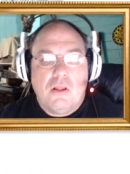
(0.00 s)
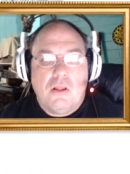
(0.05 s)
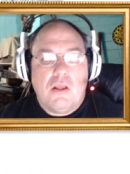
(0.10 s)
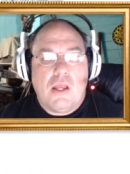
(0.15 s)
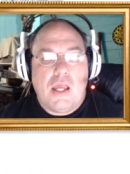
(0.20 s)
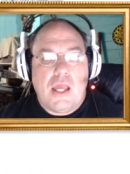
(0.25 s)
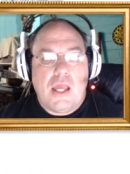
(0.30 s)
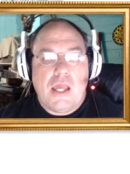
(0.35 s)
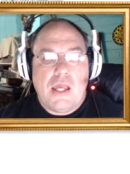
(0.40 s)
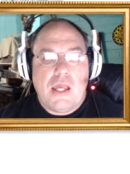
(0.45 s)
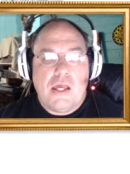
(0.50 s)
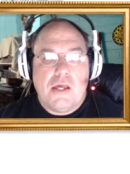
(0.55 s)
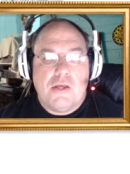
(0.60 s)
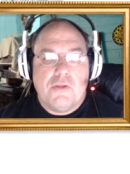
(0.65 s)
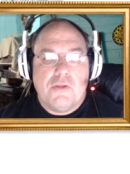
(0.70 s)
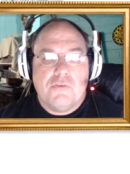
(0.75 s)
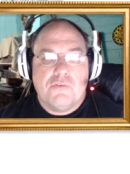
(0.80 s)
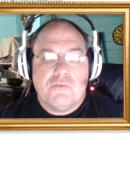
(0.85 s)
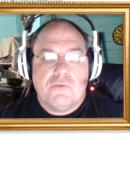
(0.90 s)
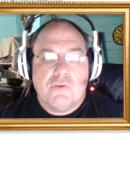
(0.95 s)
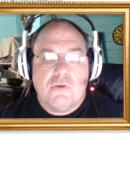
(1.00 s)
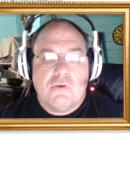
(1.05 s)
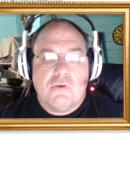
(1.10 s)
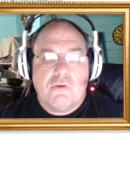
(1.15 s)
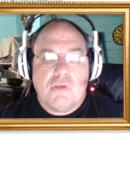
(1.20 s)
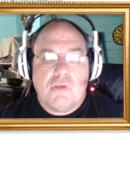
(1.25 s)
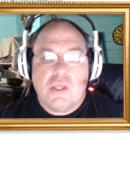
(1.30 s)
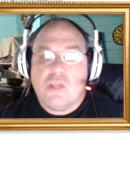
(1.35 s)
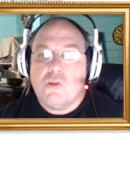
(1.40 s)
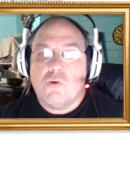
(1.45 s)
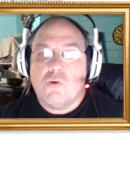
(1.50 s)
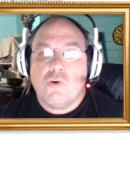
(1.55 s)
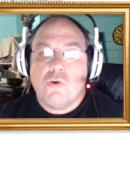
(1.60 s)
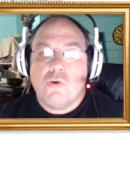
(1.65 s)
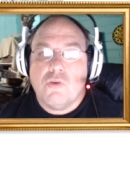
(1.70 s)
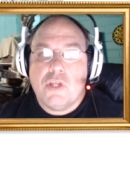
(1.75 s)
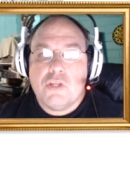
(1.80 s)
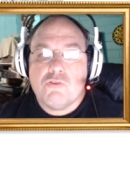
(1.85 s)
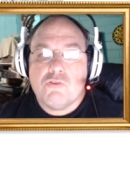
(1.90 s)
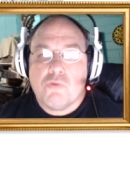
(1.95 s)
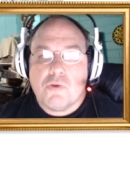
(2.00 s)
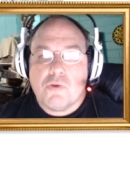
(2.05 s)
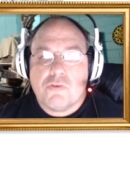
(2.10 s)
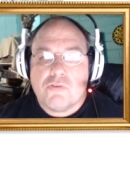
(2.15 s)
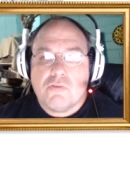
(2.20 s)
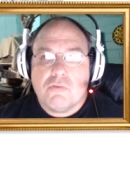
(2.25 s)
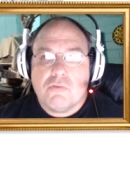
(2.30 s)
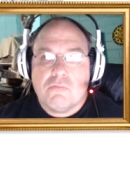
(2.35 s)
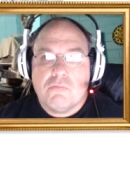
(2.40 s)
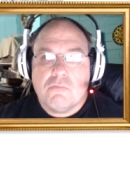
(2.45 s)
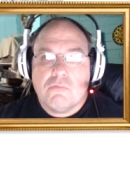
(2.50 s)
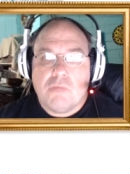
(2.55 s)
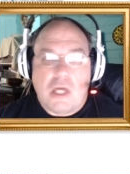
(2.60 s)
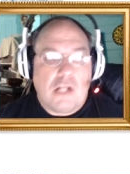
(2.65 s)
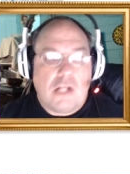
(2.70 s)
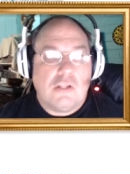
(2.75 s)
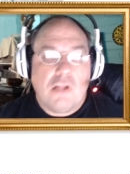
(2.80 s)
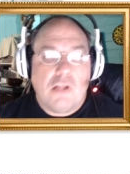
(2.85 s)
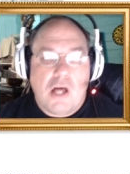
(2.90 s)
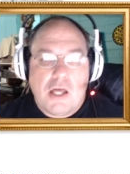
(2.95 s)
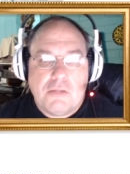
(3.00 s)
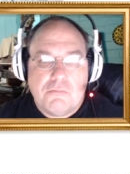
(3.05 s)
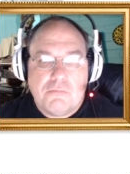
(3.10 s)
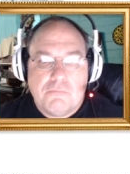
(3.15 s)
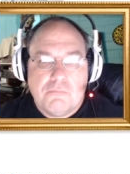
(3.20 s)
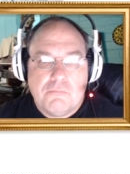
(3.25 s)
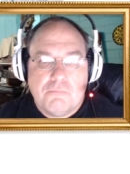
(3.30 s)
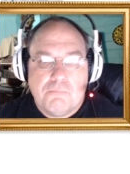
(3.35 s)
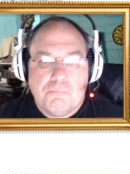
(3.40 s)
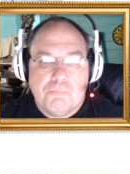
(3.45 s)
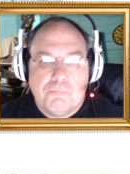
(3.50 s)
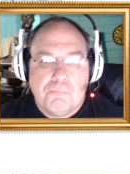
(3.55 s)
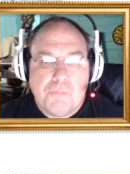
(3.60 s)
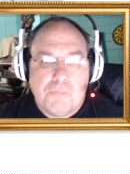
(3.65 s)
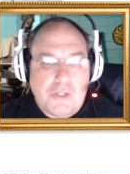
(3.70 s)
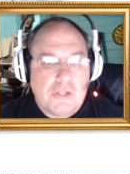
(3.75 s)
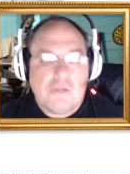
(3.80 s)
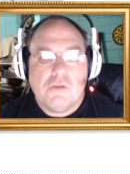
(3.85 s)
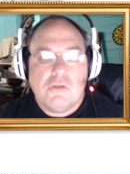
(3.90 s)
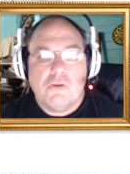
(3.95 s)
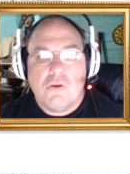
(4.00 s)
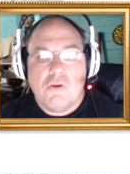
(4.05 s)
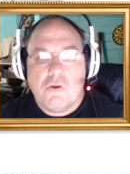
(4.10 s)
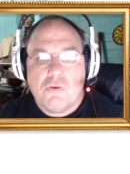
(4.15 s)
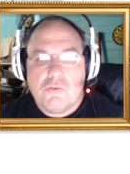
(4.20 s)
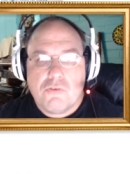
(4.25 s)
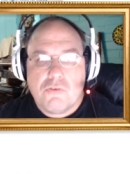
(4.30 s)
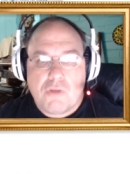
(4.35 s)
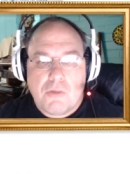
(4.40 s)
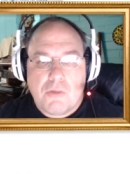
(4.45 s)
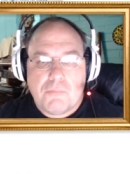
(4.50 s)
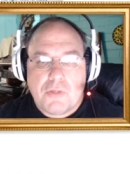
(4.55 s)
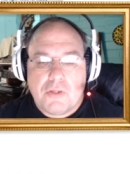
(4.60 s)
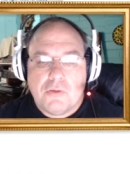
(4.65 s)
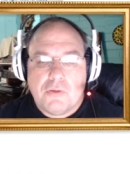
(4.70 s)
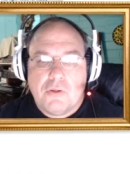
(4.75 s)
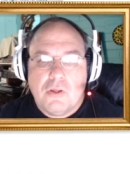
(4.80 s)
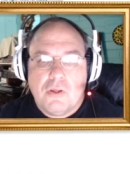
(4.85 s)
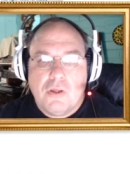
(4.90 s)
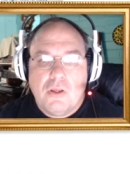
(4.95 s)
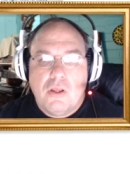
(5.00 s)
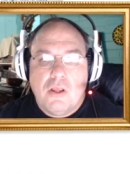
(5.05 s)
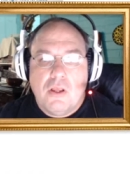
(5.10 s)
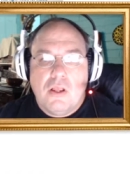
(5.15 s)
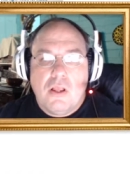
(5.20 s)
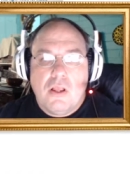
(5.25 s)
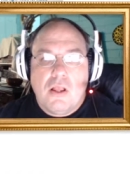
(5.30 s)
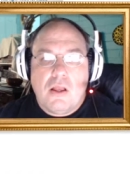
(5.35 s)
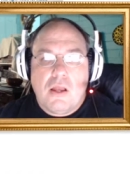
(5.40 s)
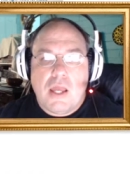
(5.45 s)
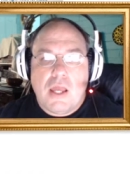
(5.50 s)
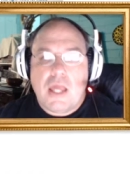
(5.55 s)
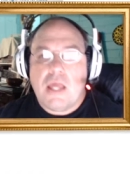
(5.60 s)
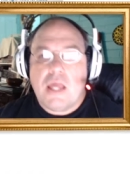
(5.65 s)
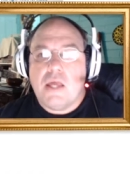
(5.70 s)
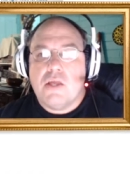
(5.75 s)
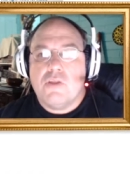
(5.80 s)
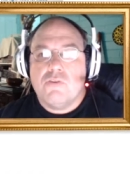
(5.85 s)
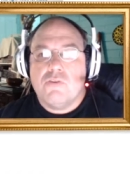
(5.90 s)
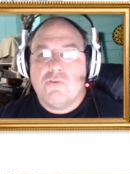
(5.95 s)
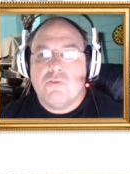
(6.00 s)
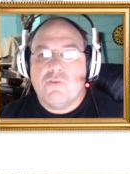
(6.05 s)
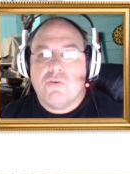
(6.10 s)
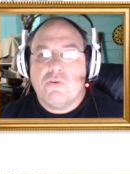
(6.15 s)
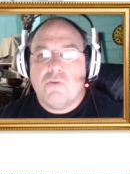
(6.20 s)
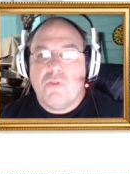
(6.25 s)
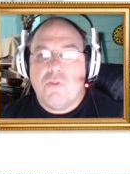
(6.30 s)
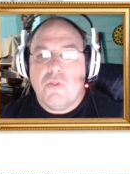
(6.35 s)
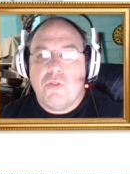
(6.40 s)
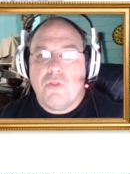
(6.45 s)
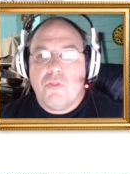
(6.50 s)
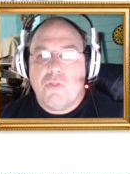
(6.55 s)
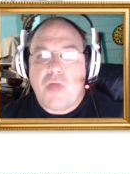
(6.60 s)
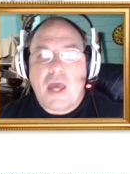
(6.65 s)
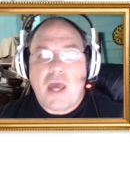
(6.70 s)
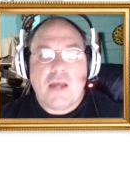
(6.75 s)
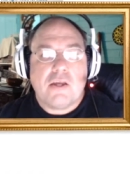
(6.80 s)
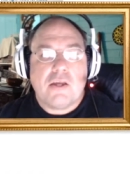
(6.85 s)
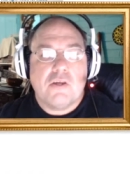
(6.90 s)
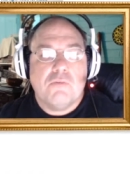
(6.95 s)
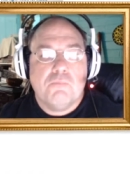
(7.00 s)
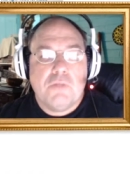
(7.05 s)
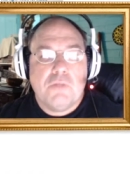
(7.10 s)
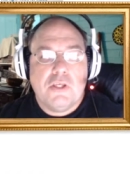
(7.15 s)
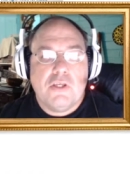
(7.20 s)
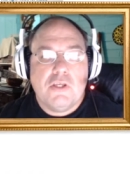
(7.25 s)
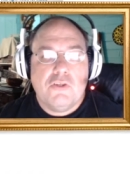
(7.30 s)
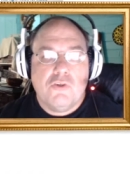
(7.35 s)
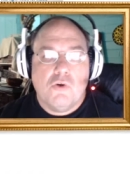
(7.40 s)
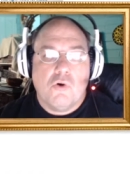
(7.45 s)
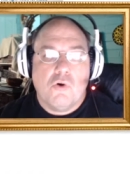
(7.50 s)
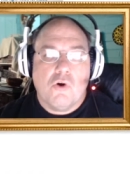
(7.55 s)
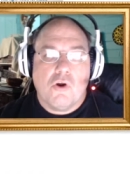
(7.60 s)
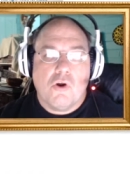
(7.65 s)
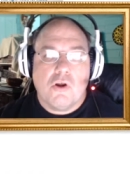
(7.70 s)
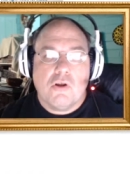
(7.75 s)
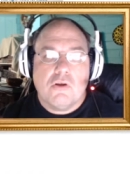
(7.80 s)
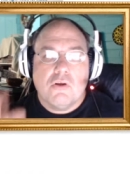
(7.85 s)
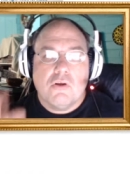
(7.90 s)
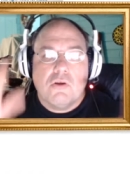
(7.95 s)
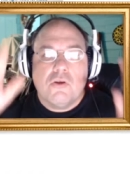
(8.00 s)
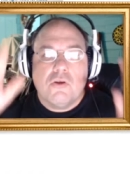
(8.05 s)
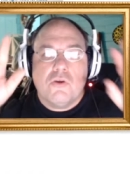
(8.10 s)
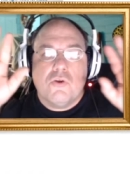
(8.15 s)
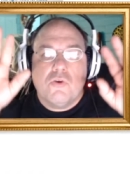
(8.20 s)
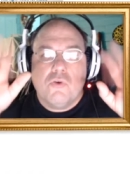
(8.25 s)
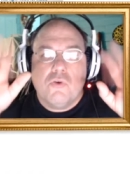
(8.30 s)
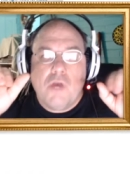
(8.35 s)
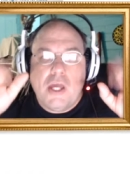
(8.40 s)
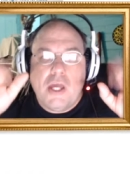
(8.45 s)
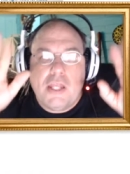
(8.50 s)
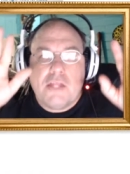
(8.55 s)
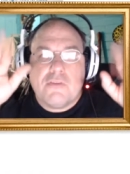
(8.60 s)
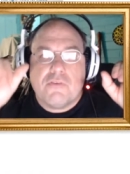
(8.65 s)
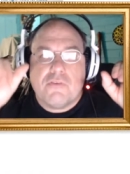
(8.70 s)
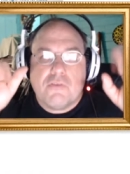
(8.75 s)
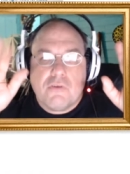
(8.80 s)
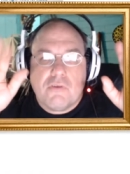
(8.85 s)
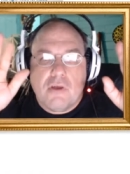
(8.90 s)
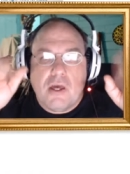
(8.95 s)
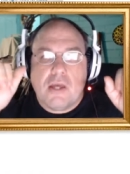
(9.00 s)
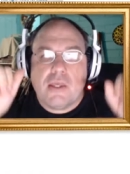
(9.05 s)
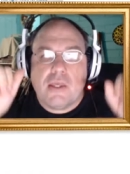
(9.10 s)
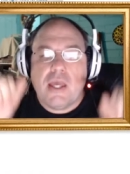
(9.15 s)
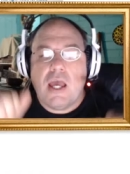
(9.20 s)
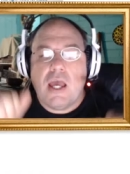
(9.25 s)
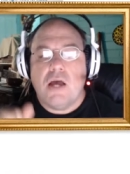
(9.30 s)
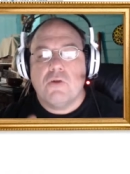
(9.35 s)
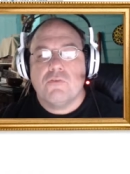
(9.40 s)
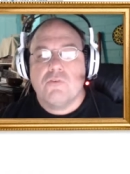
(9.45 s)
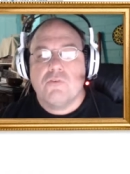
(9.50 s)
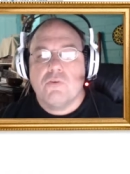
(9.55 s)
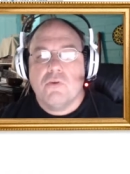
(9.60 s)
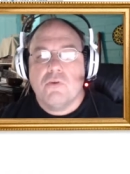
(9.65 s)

And it'll earn interest. Not a lot, but it'll earn something. And that can be your credit account.